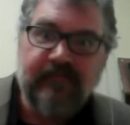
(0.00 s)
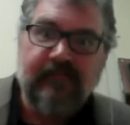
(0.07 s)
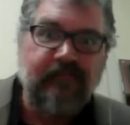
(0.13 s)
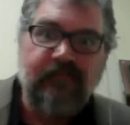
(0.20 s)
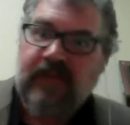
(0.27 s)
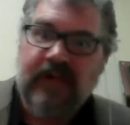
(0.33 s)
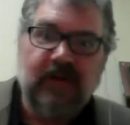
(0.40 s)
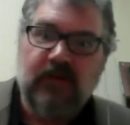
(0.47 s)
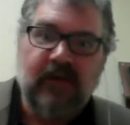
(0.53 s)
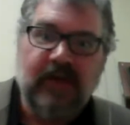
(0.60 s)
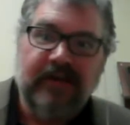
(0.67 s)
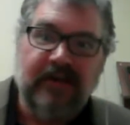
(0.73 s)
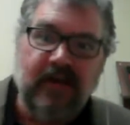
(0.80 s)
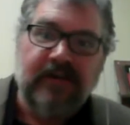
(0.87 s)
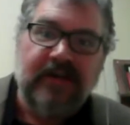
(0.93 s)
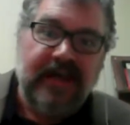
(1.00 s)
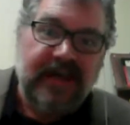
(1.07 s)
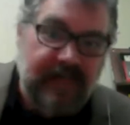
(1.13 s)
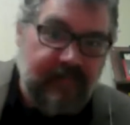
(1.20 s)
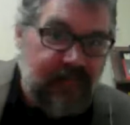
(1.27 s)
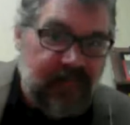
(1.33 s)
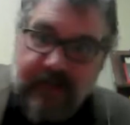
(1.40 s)
We don't
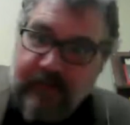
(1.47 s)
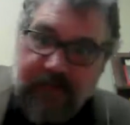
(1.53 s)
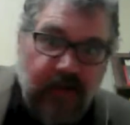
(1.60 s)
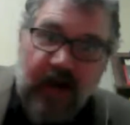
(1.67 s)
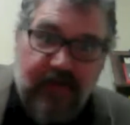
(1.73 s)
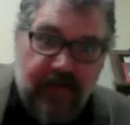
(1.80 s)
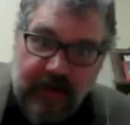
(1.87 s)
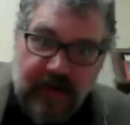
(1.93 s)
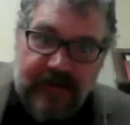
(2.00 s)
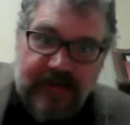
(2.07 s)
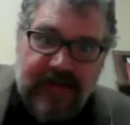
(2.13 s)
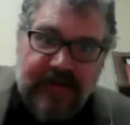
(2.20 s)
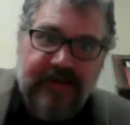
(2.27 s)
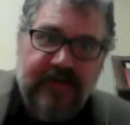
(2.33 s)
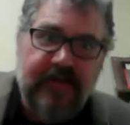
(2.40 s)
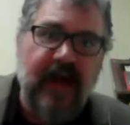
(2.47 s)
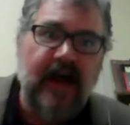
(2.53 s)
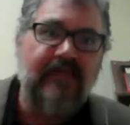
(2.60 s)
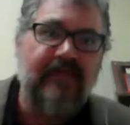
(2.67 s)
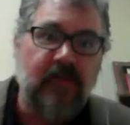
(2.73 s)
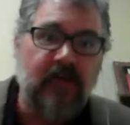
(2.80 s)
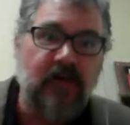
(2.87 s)
need Big Brother to do
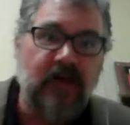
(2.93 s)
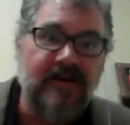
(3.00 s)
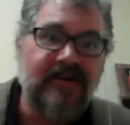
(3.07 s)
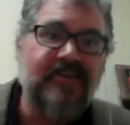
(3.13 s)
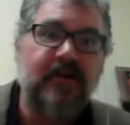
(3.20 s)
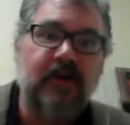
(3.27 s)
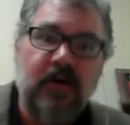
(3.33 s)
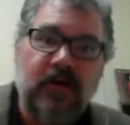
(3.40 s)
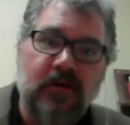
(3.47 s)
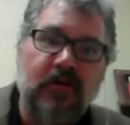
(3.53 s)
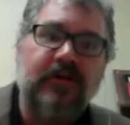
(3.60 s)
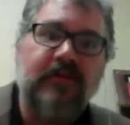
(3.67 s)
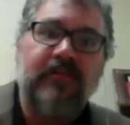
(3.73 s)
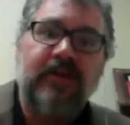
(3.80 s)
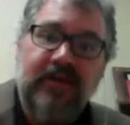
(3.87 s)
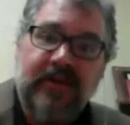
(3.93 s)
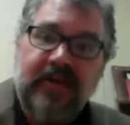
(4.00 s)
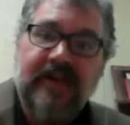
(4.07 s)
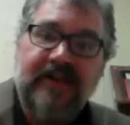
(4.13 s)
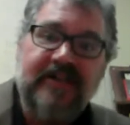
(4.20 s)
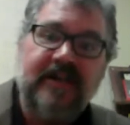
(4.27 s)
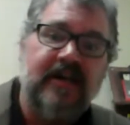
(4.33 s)
that for us. Local
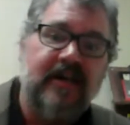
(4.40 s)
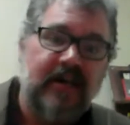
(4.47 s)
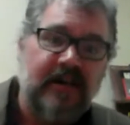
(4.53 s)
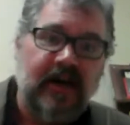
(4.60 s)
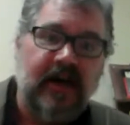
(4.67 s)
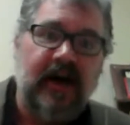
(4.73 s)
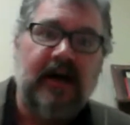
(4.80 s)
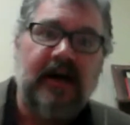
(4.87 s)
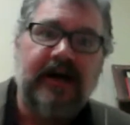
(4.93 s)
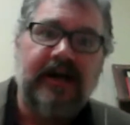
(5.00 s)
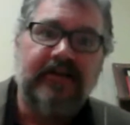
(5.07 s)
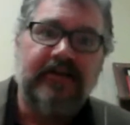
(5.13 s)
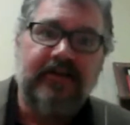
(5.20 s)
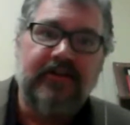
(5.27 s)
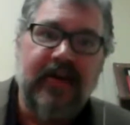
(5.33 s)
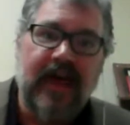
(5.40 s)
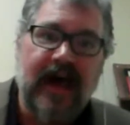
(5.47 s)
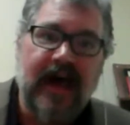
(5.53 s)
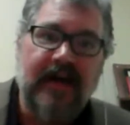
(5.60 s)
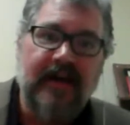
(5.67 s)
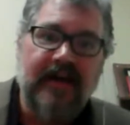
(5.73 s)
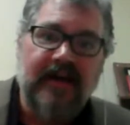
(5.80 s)
communities can do
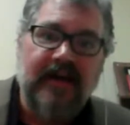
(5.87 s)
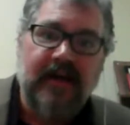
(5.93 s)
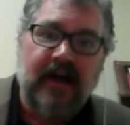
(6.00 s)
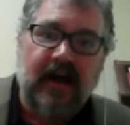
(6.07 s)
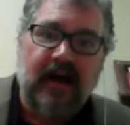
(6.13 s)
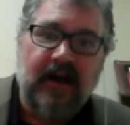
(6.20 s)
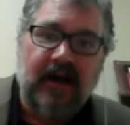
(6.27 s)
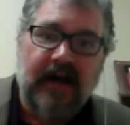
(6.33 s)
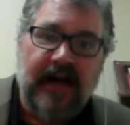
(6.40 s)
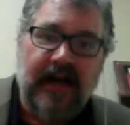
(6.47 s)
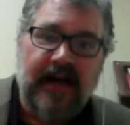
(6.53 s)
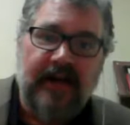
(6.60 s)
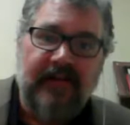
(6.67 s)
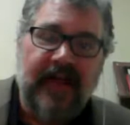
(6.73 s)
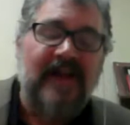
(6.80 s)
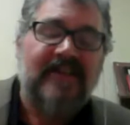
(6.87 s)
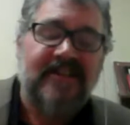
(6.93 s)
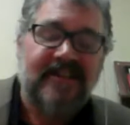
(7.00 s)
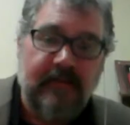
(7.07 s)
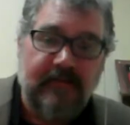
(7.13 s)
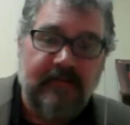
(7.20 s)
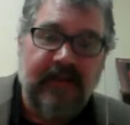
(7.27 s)
that. And that's
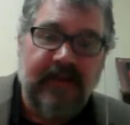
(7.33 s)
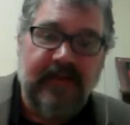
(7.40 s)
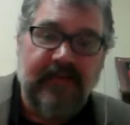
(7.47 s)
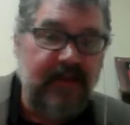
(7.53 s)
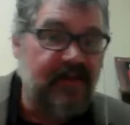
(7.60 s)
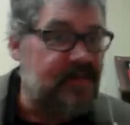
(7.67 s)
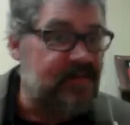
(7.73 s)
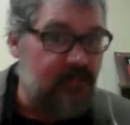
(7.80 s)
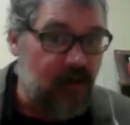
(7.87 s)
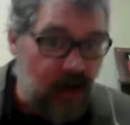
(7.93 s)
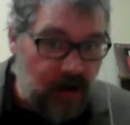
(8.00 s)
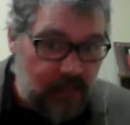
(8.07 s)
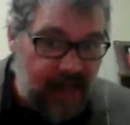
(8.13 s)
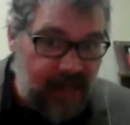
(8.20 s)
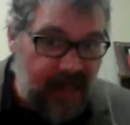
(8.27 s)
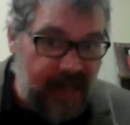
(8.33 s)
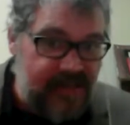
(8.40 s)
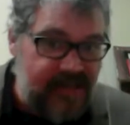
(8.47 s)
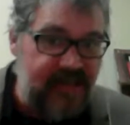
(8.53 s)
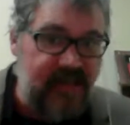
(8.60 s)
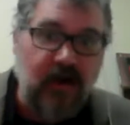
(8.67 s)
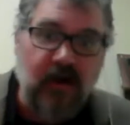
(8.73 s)
something that small
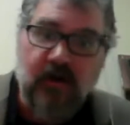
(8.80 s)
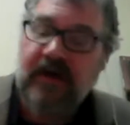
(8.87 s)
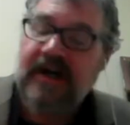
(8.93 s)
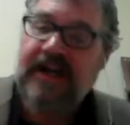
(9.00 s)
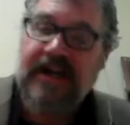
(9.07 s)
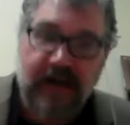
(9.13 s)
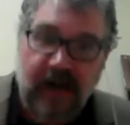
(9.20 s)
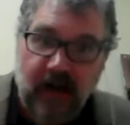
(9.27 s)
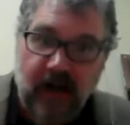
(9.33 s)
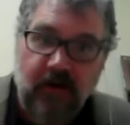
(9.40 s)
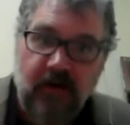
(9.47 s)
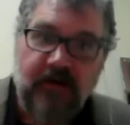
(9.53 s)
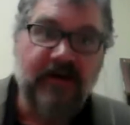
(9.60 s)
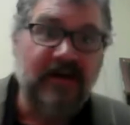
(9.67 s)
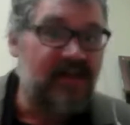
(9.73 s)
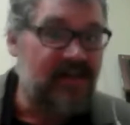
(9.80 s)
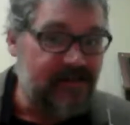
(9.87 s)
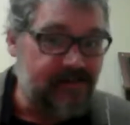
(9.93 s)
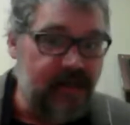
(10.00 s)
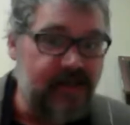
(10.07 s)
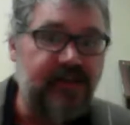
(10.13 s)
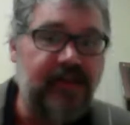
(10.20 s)
banks already know,
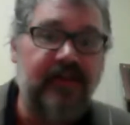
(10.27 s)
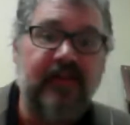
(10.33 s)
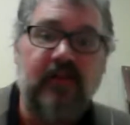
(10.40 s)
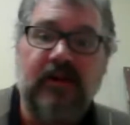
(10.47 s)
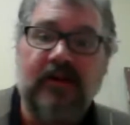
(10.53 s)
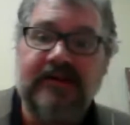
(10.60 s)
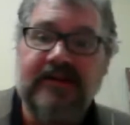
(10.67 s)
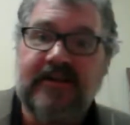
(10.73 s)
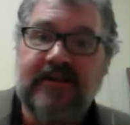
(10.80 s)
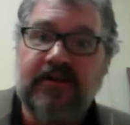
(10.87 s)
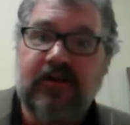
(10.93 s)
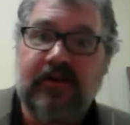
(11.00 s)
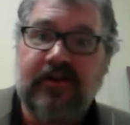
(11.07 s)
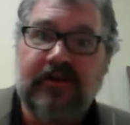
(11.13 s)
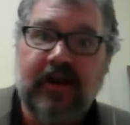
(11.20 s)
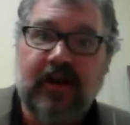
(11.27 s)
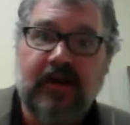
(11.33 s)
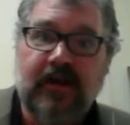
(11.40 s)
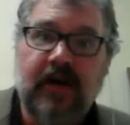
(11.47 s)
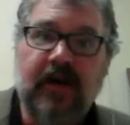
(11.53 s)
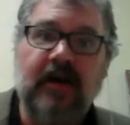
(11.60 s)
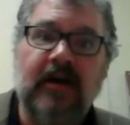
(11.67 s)
especially the ones in North
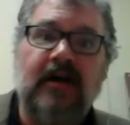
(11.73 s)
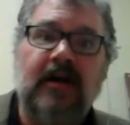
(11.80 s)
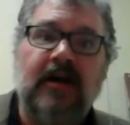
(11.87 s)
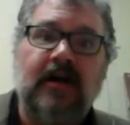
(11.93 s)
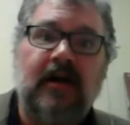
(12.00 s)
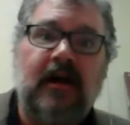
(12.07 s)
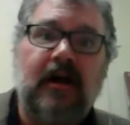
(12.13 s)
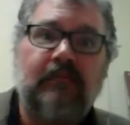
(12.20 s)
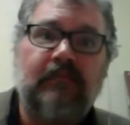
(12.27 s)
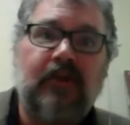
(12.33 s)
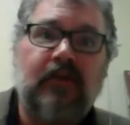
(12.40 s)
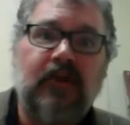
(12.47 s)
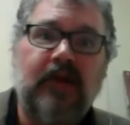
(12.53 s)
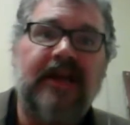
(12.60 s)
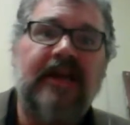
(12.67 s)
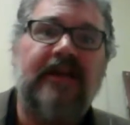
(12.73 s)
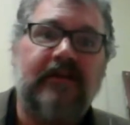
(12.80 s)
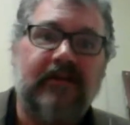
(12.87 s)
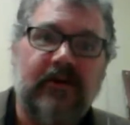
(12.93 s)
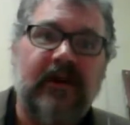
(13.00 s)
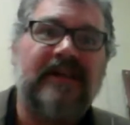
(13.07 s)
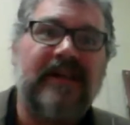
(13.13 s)
Dakota. But
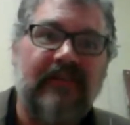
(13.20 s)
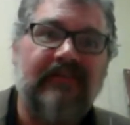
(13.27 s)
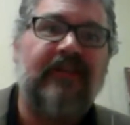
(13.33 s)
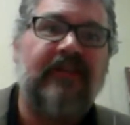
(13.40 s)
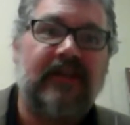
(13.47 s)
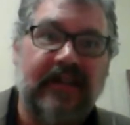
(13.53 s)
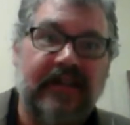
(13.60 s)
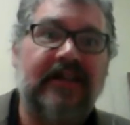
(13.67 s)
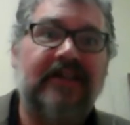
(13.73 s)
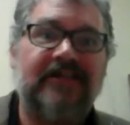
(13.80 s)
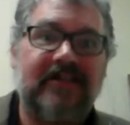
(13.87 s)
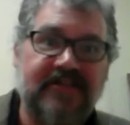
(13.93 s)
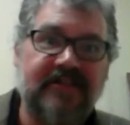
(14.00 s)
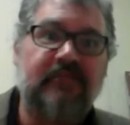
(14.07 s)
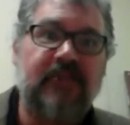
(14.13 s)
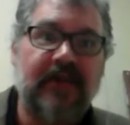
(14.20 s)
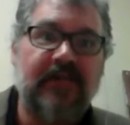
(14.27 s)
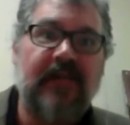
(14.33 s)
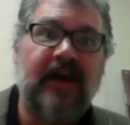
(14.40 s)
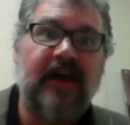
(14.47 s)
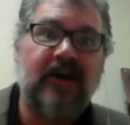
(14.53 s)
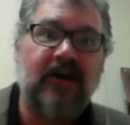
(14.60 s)
we definitely need to spread
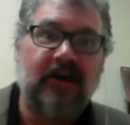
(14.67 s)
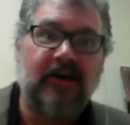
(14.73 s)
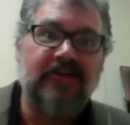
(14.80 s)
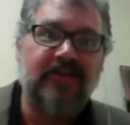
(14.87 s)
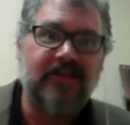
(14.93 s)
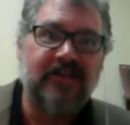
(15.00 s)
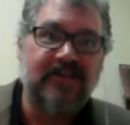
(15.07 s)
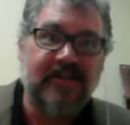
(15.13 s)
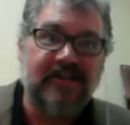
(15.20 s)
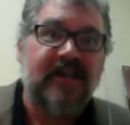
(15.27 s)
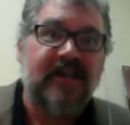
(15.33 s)
that consciousness.